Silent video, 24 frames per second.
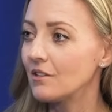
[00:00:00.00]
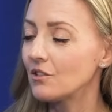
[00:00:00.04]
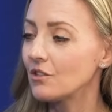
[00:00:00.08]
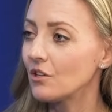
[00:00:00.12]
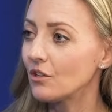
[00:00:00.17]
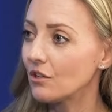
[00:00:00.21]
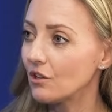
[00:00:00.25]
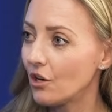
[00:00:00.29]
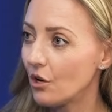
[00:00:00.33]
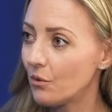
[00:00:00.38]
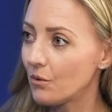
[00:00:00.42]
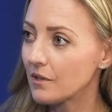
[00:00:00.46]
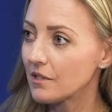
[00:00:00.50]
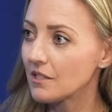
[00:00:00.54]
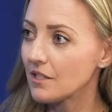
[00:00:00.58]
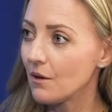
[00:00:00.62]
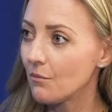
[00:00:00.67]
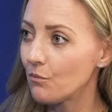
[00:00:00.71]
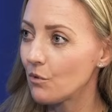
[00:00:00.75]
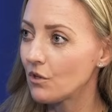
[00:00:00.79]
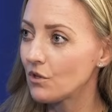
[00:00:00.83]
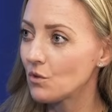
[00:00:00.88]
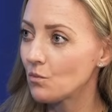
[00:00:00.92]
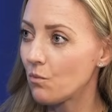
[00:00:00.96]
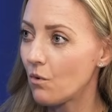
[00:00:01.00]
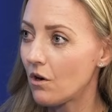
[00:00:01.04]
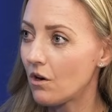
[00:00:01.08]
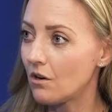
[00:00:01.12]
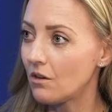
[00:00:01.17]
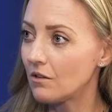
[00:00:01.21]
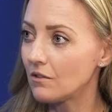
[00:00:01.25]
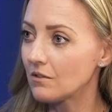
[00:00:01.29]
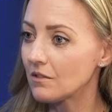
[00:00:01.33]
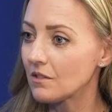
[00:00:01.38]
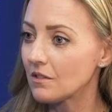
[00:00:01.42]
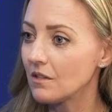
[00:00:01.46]
to lower someone's
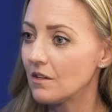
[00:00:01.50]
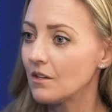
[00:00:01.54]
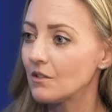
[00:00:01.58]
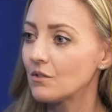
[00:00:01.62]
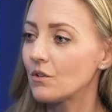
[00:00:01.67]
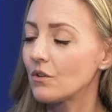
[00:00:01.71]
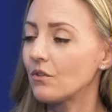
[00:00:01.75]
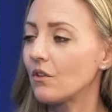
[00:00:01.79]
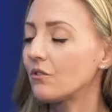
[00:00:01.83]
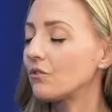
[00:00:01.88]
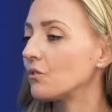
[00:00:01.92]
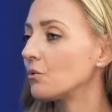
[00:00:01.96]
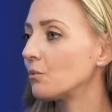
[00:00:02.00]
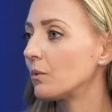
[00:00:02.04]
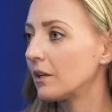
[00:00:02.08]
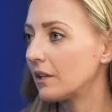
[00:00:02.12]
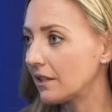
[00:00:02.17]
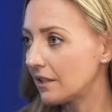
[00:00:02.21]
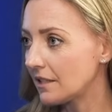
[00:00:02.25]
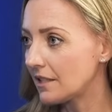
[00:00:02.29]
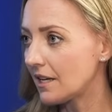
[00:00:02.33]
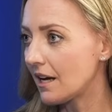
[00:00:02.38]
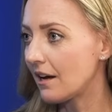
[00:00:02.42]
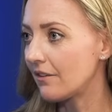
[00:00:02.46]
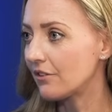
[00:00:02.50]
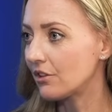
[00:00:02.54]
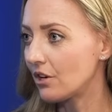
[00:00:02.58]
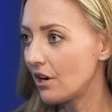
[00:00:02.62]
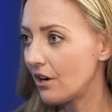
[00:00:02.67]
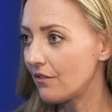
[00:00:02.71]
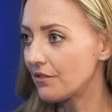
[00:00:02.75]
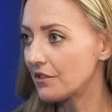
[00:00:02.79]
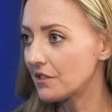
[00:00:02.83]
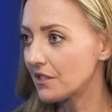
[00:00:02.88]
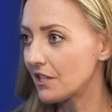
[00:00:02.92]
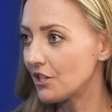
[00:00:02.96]
walls so that they're willing to have a
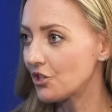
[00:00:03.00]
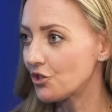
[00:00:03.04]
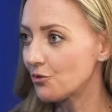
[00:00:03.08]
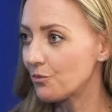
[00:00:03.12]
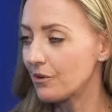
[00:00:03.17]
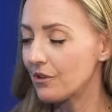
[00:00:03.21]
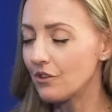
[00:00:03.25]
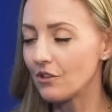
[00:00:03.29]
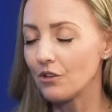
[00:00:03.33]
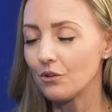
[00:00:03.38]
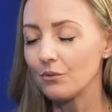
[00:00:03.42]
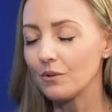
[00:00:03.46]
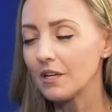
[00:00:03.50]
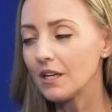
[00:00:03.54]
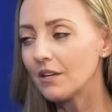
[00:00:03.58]
conversation with you,